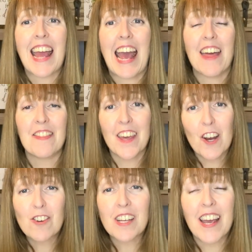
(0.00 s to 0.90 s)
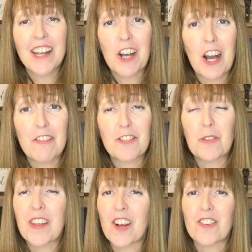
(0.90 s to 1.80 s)
and they are dying off, so
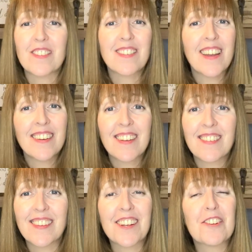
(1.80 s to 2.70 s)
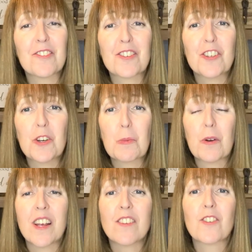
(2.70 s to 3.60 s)
they are sending signals to your
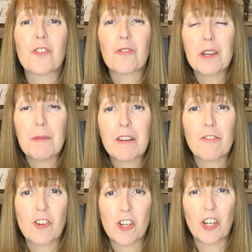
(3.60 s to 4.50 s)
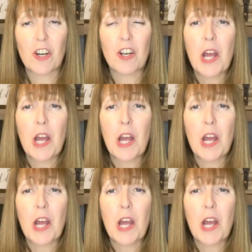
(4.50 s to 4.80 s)
brain screaming for sugar.